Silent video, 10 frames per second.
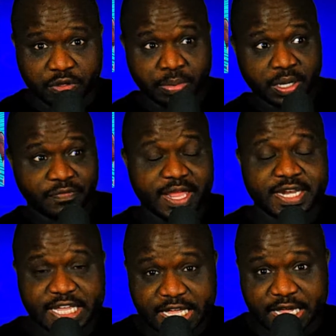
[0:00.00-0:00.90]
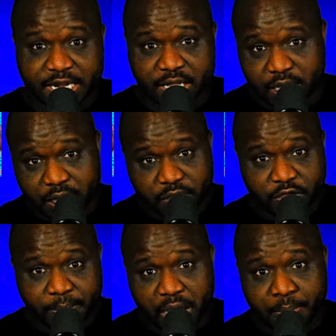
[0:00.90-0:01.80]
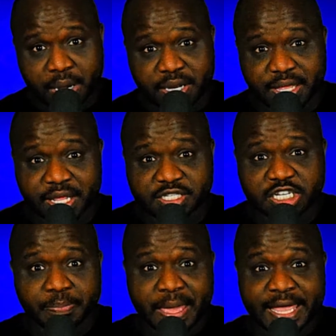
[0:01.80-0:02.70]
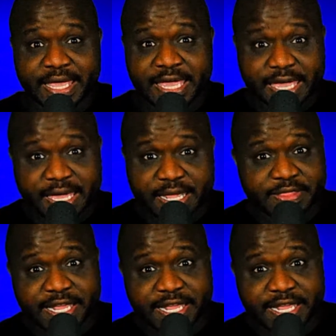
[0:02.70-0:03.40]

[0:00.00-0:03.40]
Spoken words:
But if they did, the amount of money that they took back in,